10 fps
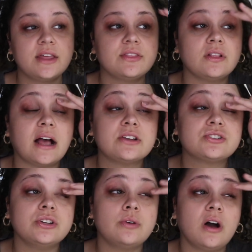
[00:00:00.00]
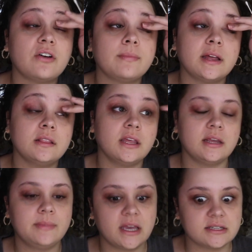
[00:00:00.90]
the lash glue off my
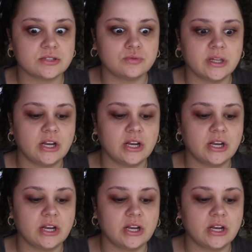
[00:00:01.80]
lid, because it's really